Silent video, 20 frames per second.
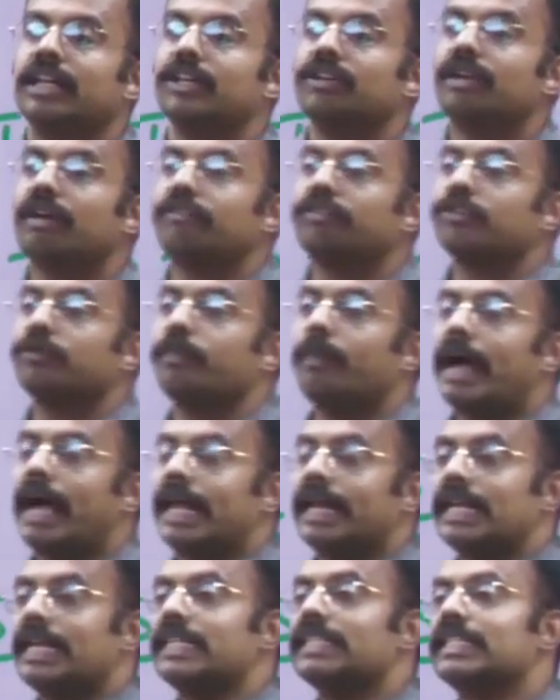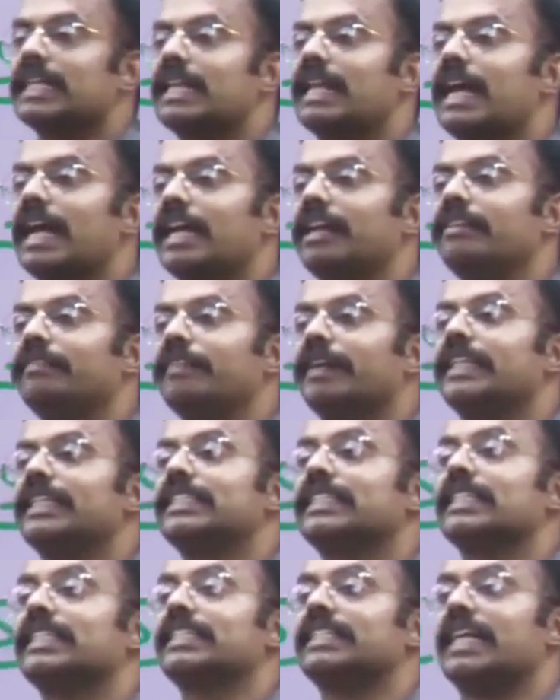You have to manage the land very
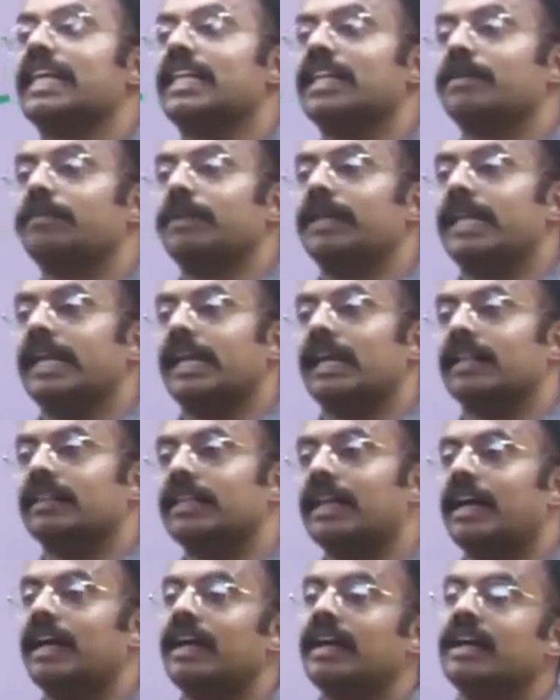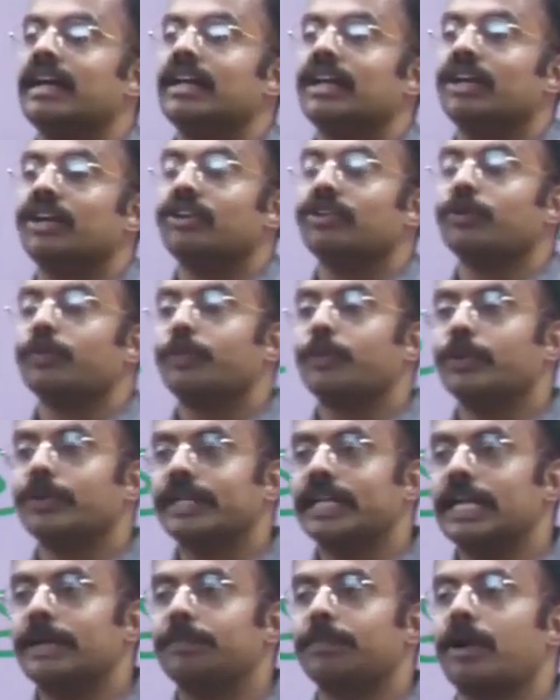sustainably andre you
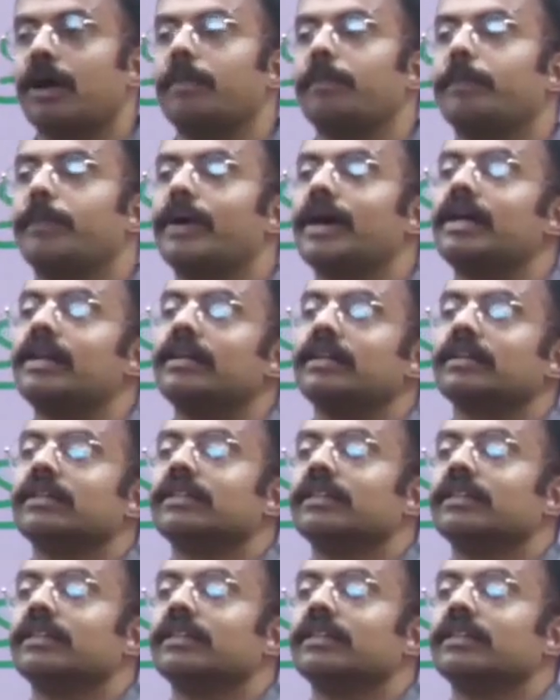put it proper